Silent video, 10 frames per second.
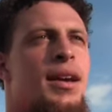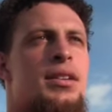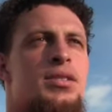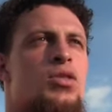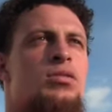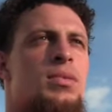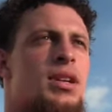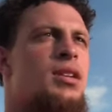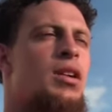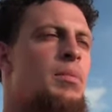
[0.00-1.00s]
and just
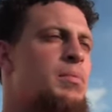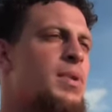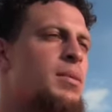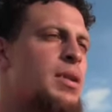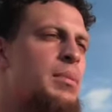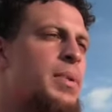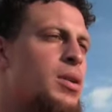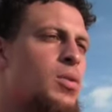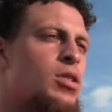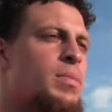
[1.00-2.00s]
ultimately, you know, helping me become a
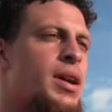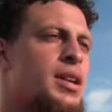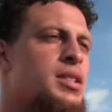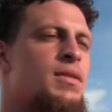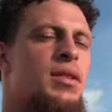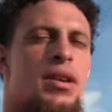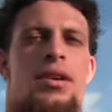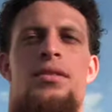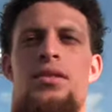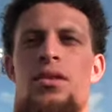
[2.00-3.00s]
better quarterback each and every
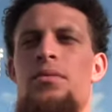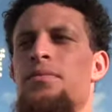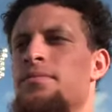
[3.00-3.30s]
day. So